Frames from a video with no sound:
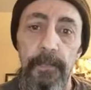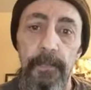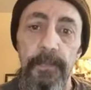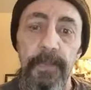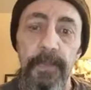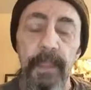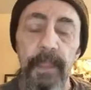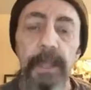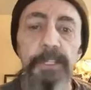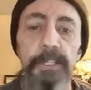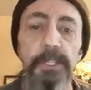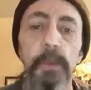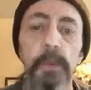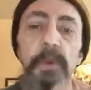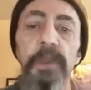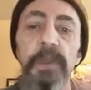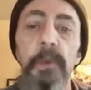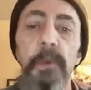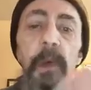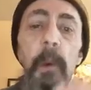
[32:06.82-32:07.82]
And so
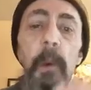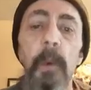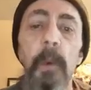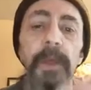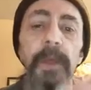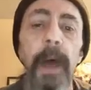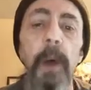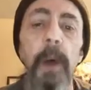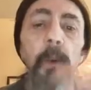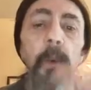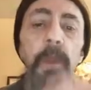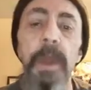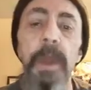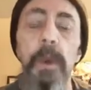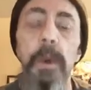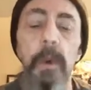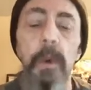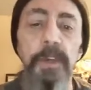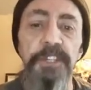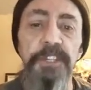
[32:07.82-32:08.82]
without
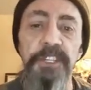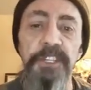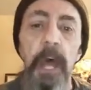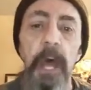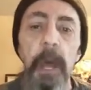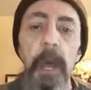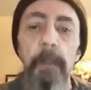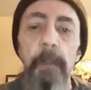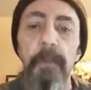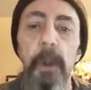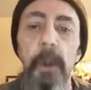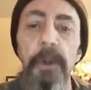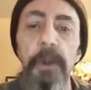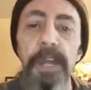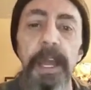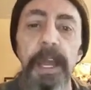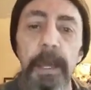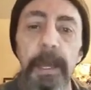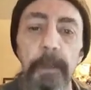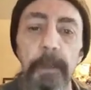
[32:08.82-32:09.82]
recourse is per
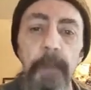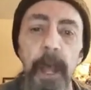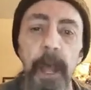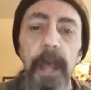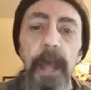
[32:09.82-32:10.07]
diem.